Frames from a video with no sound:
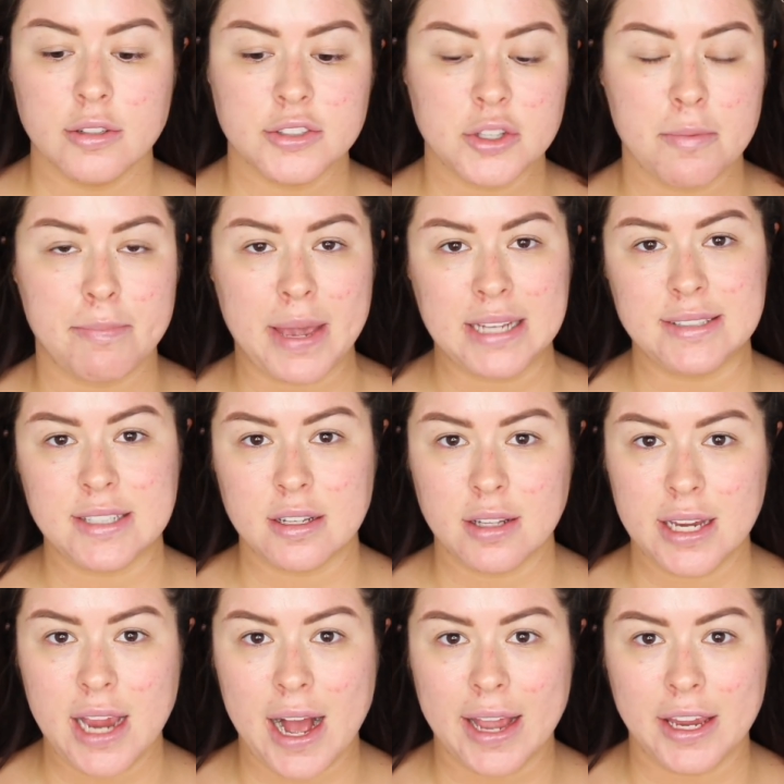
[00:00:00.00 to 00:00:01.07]
So
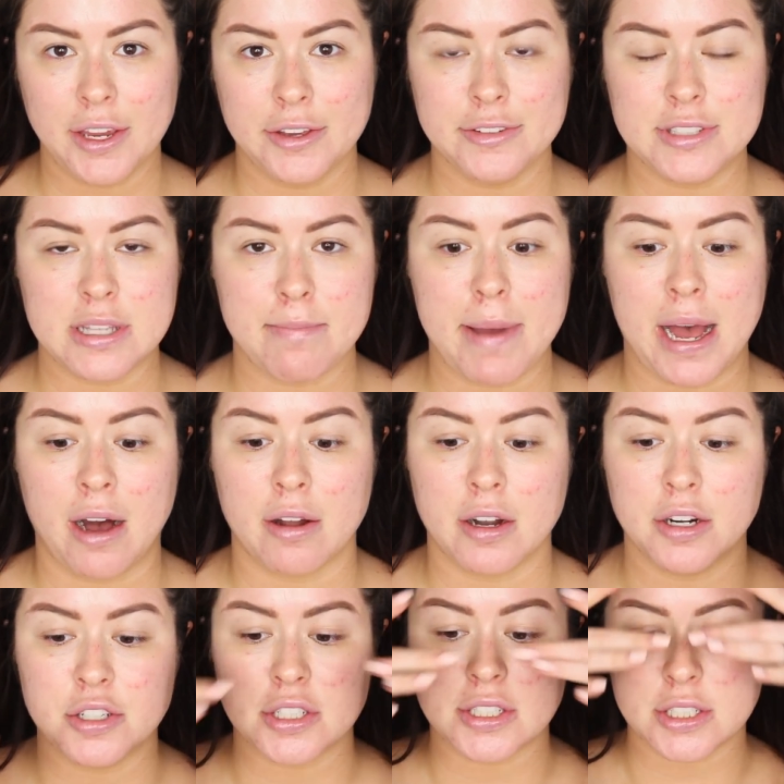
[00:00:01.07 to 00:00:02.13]
basically I use the
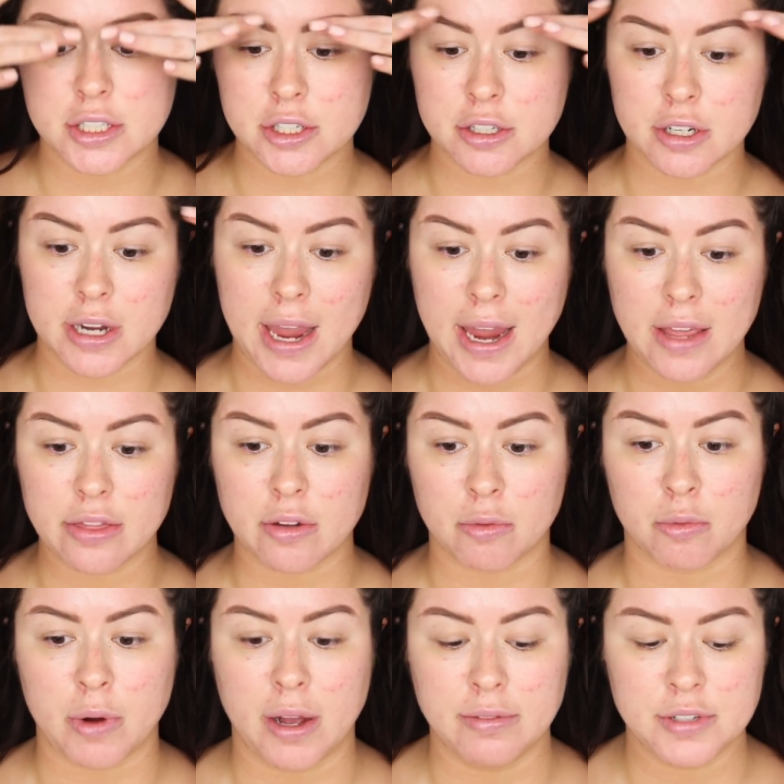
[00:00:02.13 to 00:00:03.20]
powder just to create the
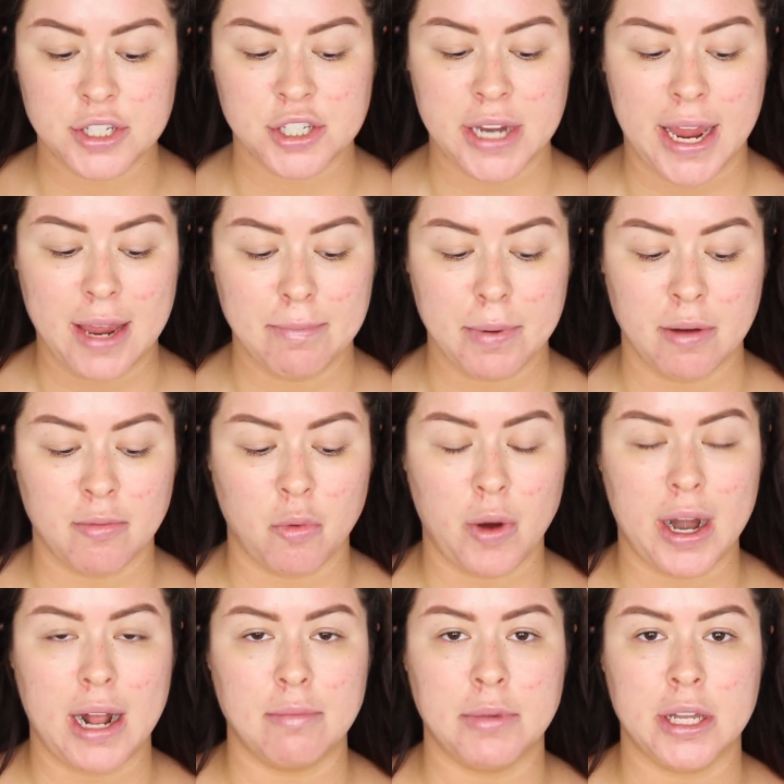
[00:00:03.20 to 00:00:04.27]
rough shape of
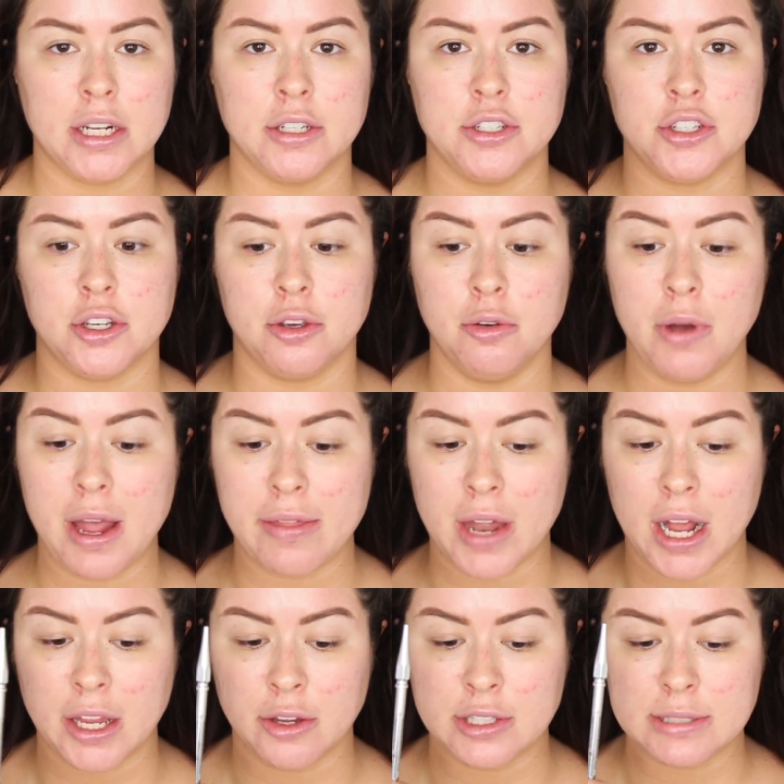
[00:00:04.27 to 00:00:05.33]
what I'm gonna do, and
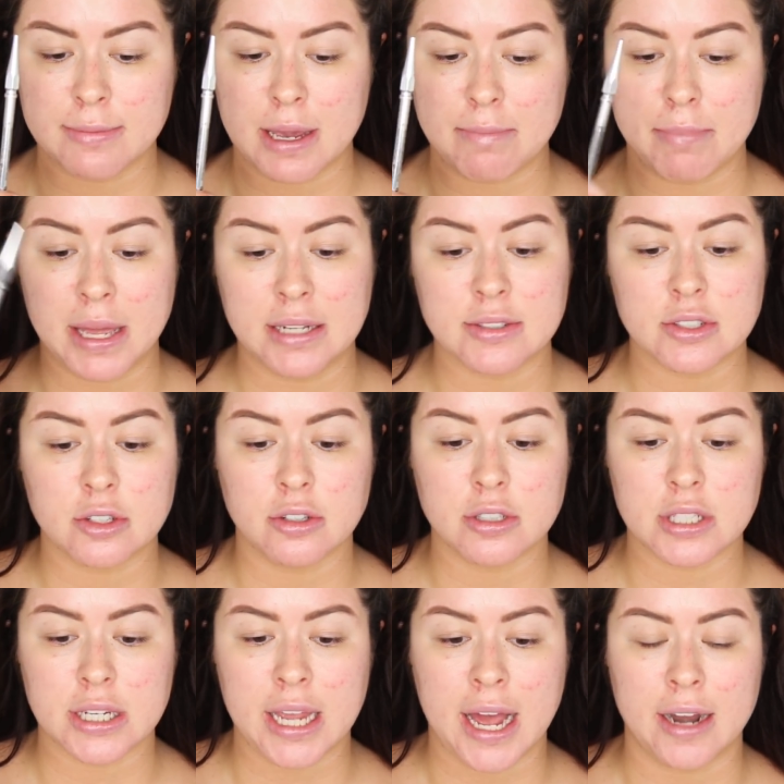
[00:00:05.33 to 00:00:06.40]
then I use my
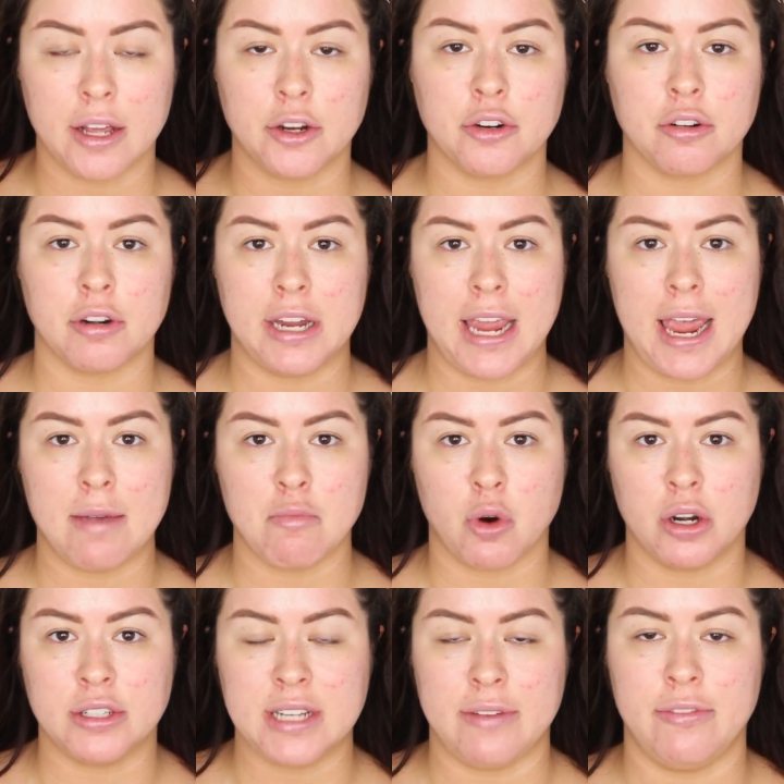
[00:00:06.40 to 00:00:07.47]
pencil to kind of create
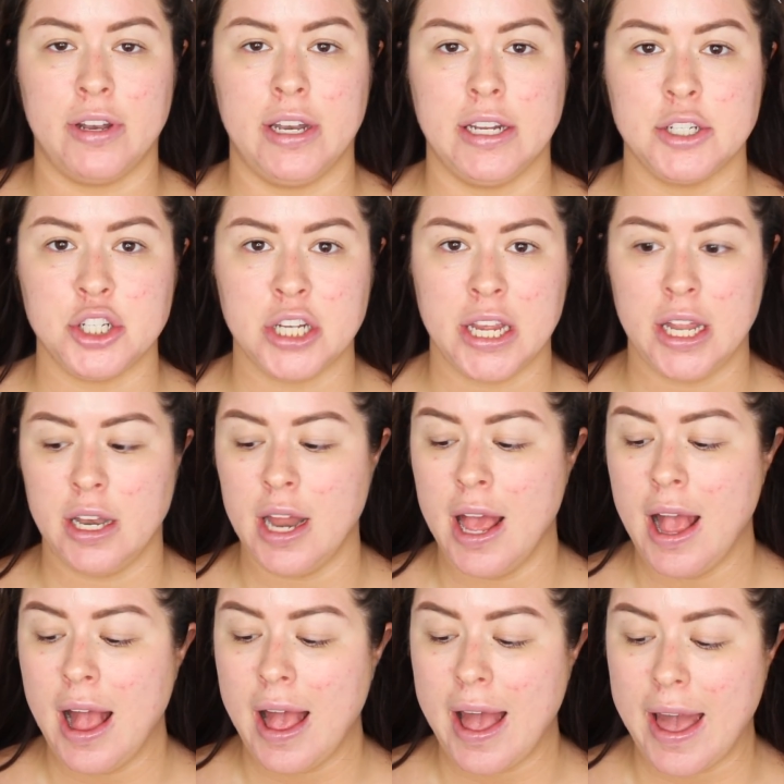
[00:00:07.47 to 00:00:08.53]
more definition
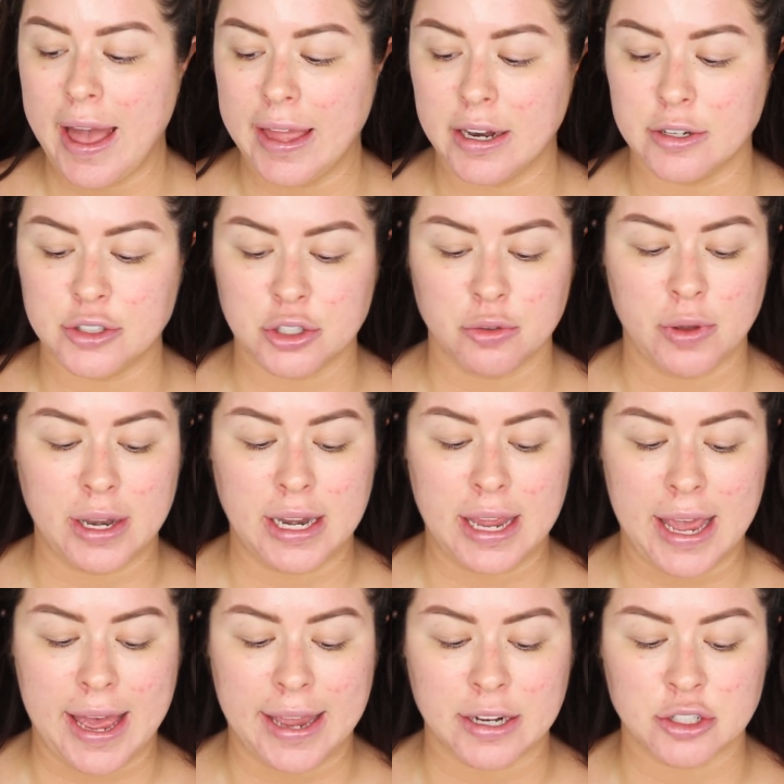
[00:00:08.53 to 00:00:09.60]
and do
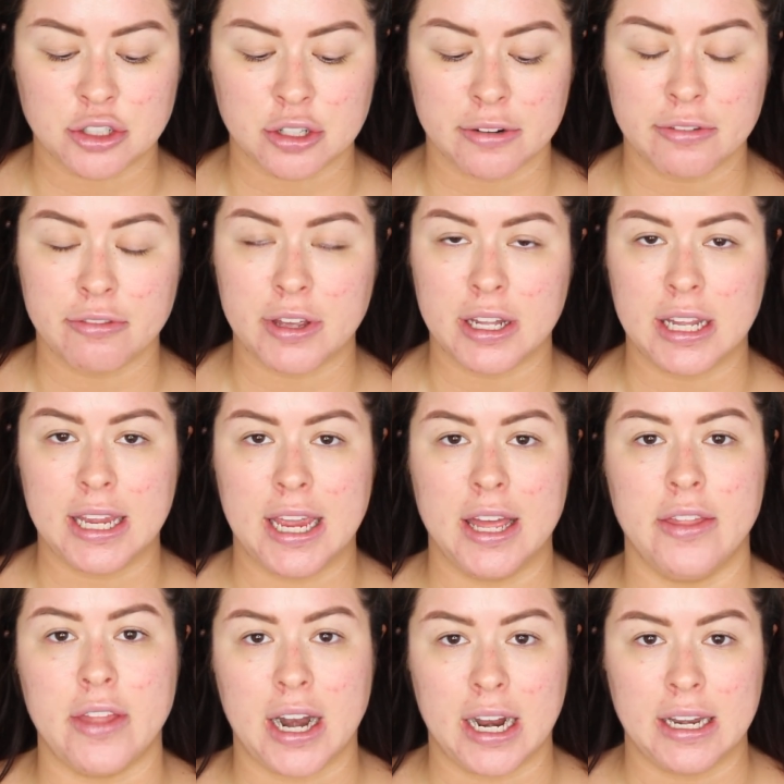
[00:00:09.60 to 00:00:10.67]
any extra filling
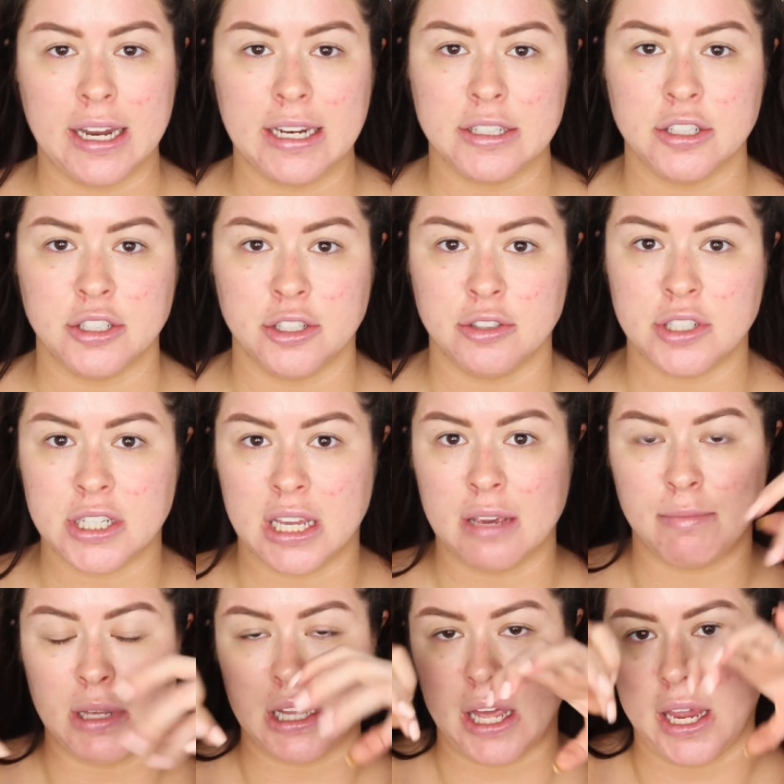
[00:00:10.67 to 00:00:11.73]
in that I need to do to
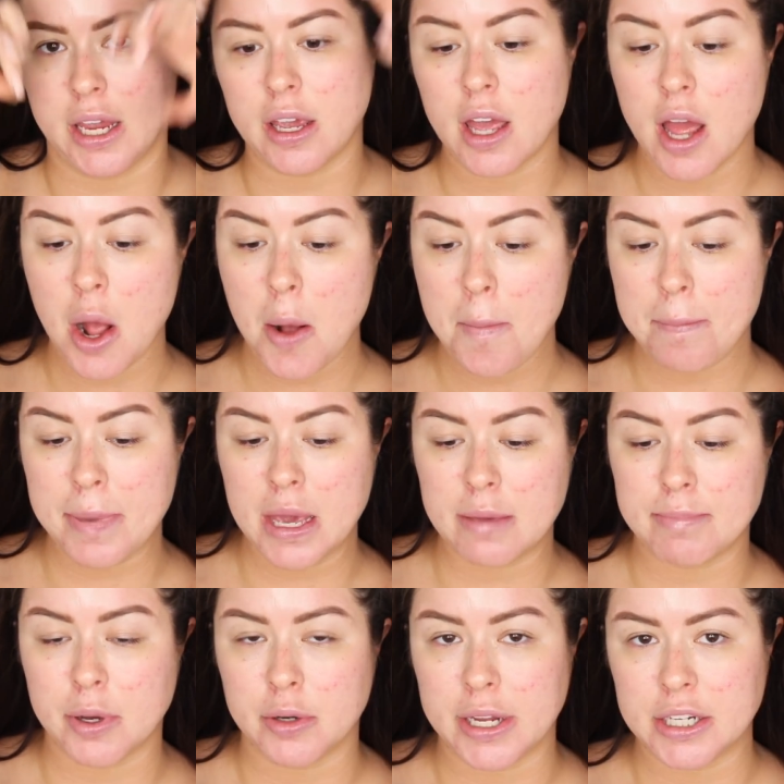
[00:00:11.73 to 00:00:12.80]
give me like
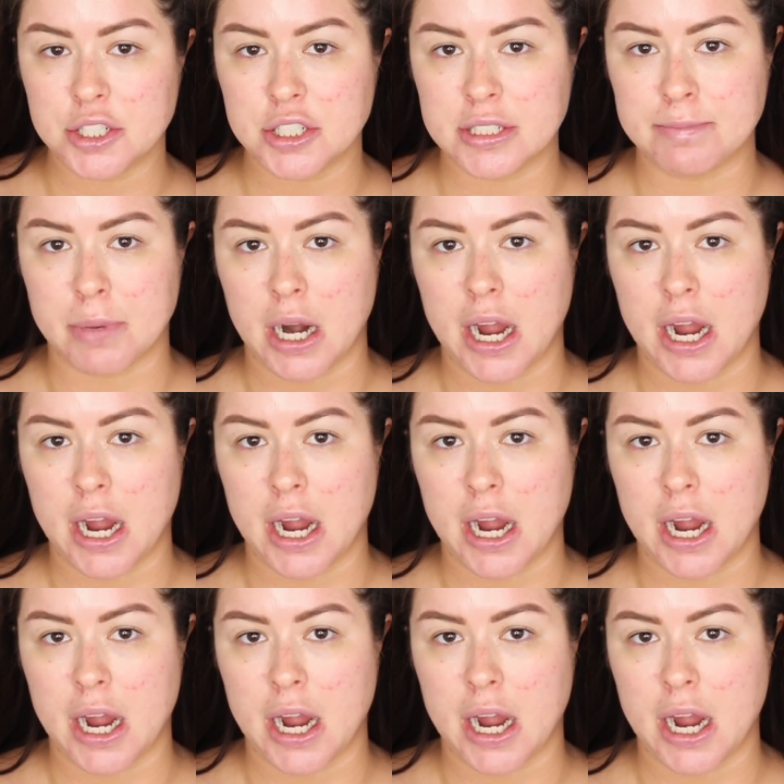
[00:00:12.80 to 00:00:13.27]
big bodacious